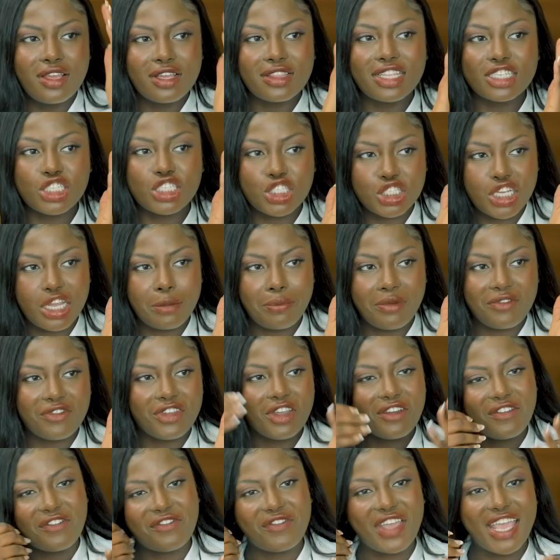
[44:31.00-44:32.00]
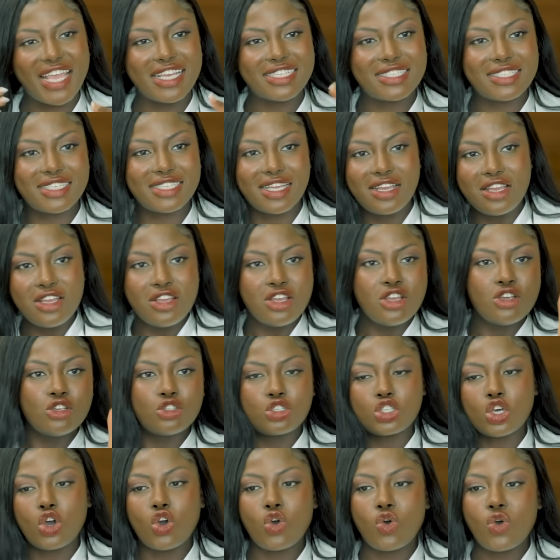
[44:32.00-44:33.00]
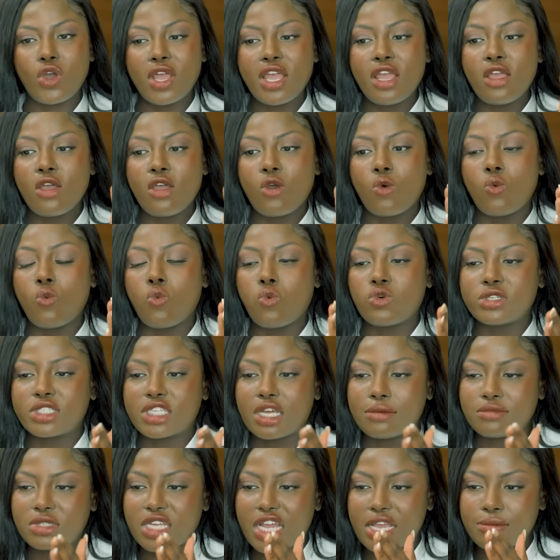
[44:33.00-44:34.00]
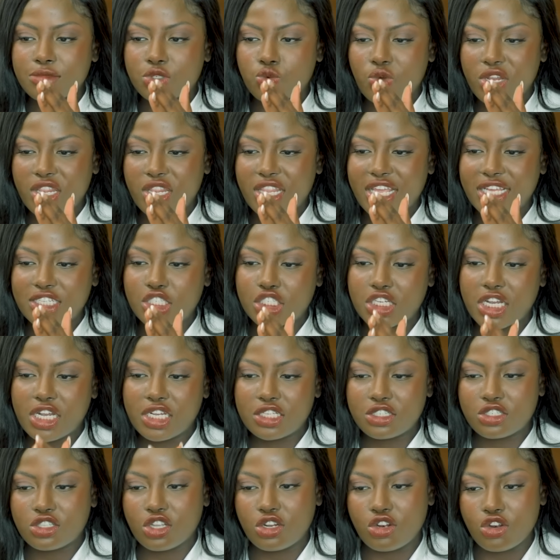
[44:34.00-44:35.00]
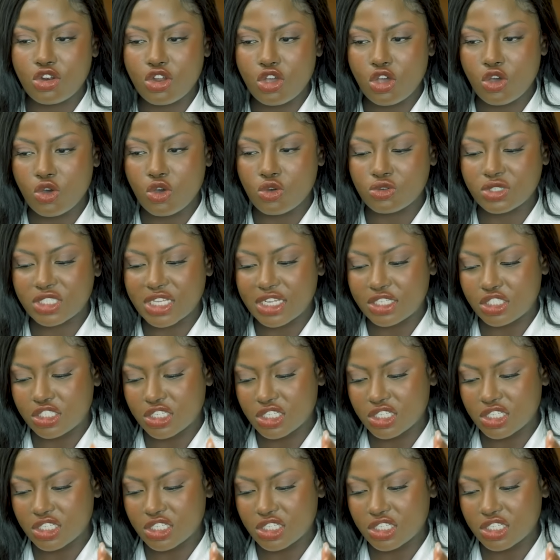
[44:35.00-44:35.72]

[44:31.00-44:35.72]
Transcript: the shape of your face. So sometimes when they change the nose, it